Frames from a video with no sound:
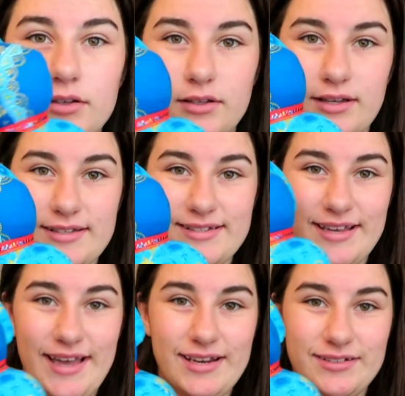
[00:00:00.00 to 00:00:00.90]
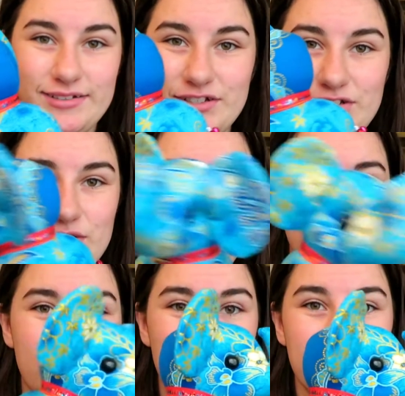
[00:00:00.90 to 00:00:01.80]
Because again, just super
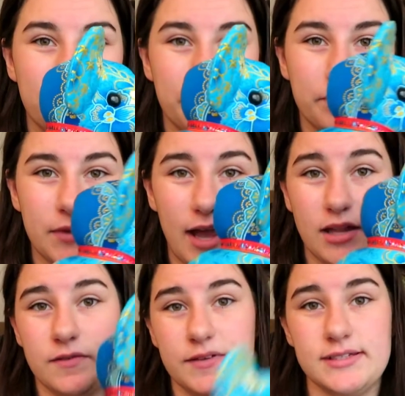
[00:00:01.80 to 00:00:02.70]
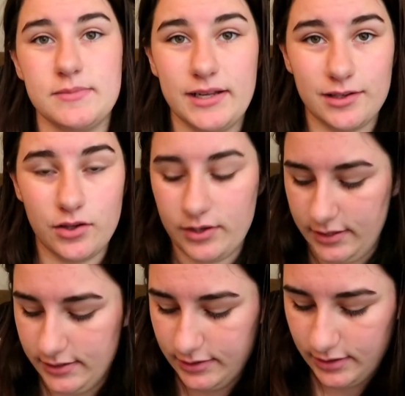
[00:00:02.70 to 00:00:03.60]
cute. Elephants mean a lot
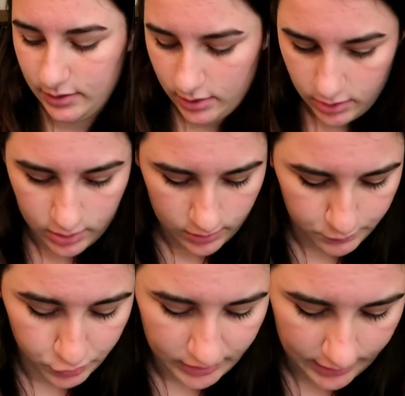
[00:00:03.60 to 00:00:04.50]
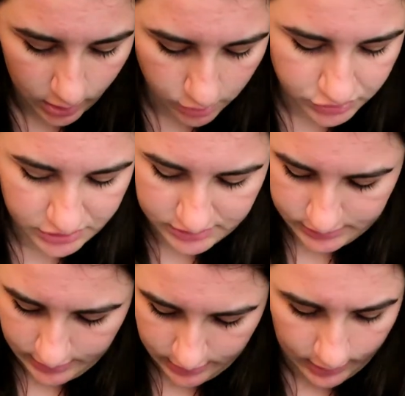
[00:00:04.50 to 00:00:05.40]
in the Phuket culture,
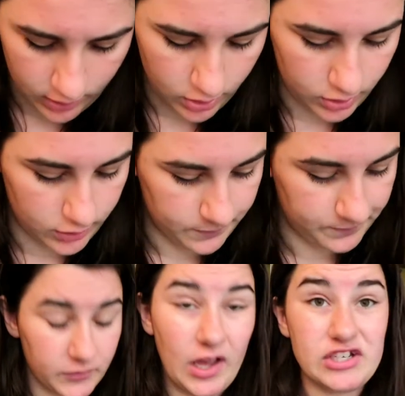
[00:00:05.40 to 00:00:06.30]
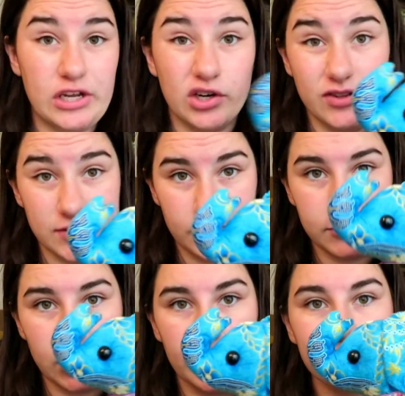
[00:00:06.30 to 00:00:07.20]
so I got her. Actually, I got her this
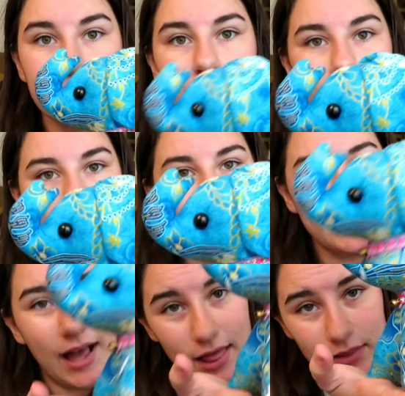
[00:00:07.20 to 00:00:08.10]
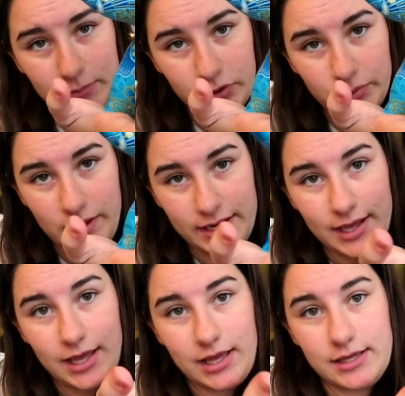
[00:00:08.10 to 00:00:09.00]
one, sorry. The other blue one
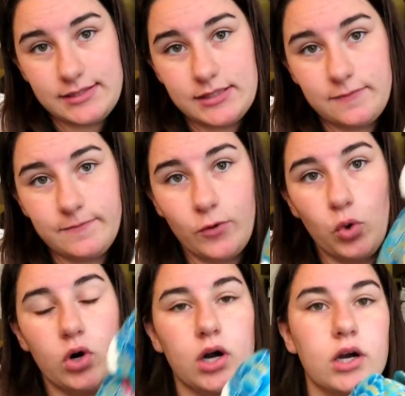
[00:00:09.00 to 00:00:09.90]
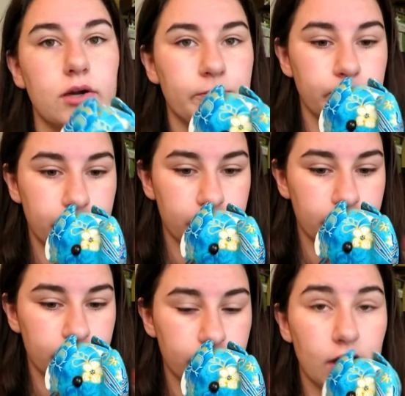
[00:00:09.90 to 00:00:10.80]
is for
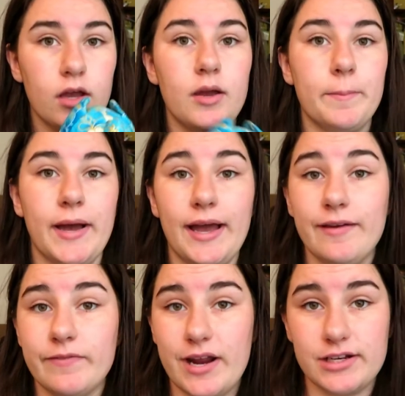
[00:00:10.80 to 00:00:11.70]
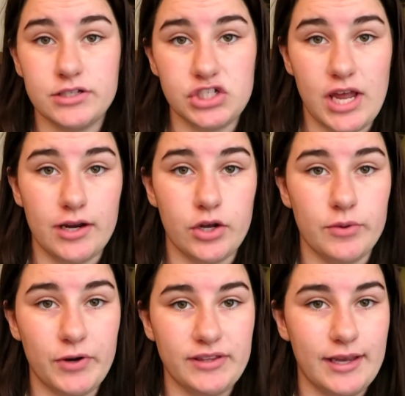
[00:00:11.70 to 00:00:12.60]
my friend Shanna.
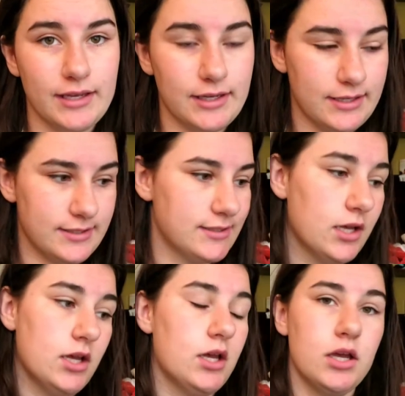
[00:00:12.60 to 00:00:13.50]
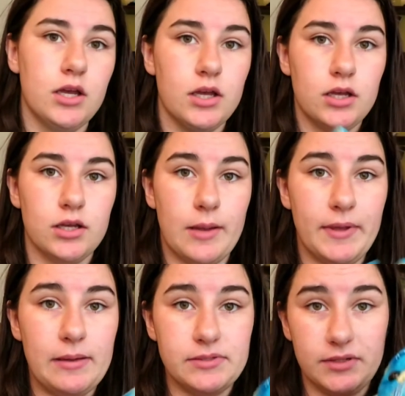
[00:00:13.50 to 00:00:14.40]
Her birthday is
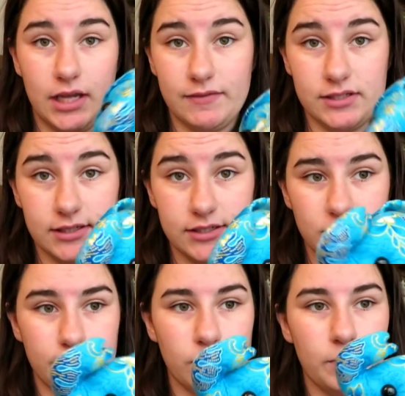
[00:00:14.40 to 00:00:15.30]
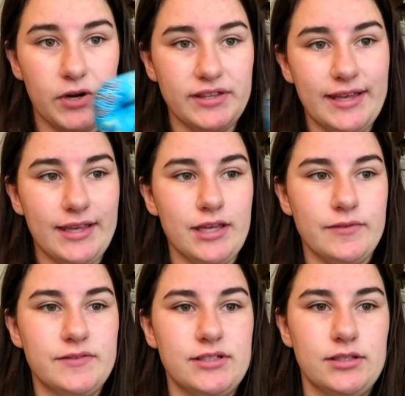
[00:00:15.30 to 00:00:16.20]
coming up, so I'm going to give this to her for a birthday
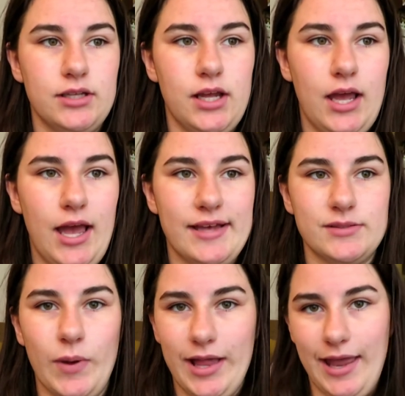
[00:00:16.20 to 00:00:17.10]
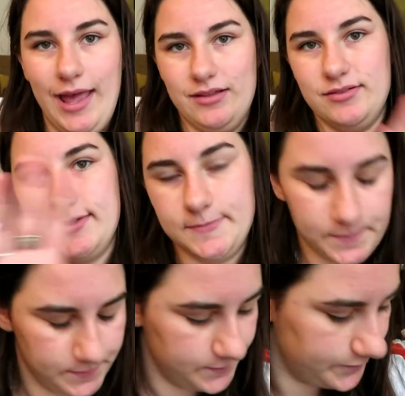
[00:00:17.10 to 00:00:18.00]
gift, as well as
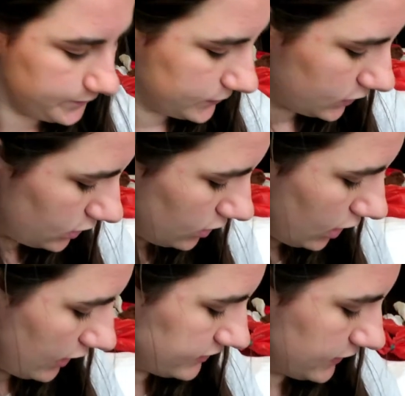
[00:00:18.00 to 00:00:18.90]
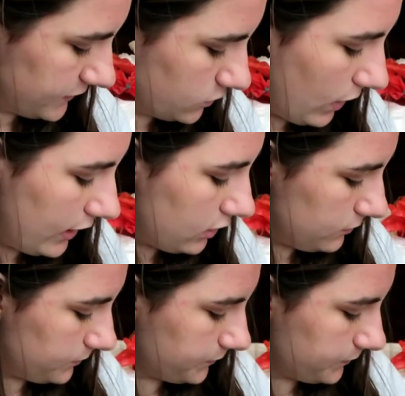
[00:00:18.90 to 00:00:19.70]
other stuff as well.